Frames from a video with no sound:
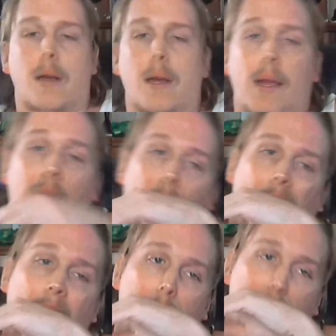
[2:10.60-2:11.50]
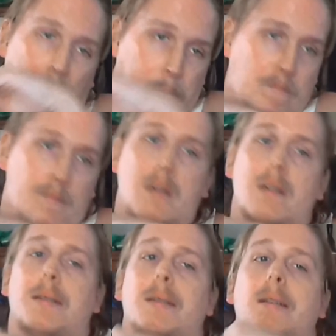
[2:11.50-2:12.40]
Anyway,
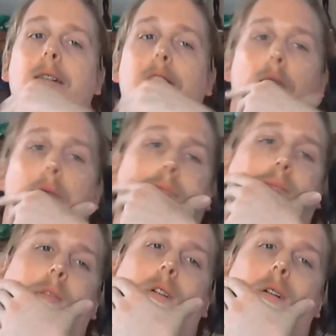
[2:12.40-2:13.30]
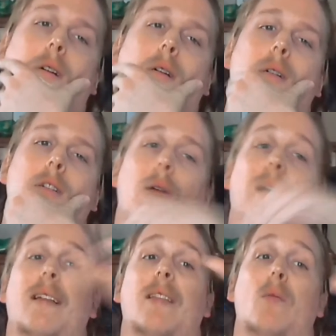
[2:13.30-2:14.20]
so I had
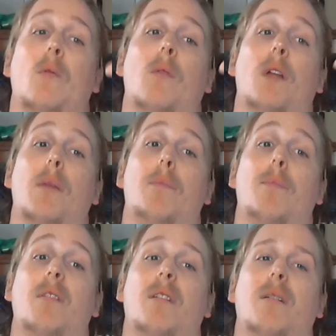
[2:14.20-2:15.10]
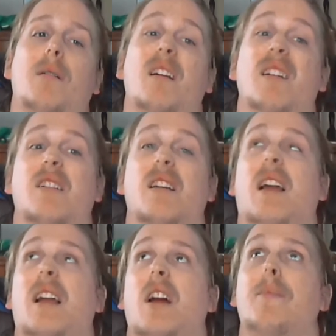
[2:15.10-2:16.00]
to get the one where you can get
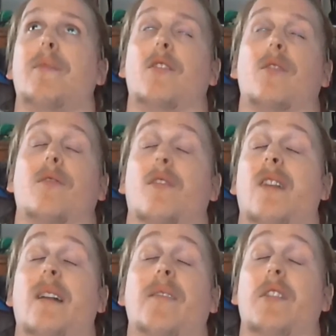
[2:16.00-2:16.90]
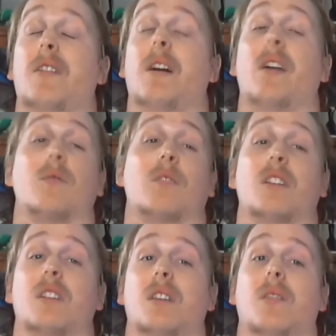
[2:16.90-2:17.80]
like up to $500, which
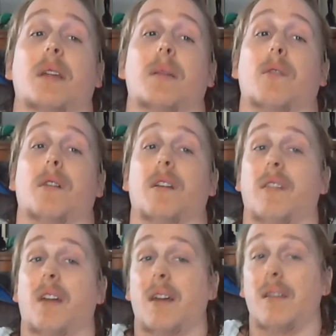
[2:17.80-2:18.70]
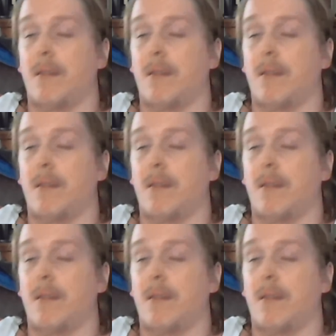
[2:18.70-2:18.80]
is no damn where near that.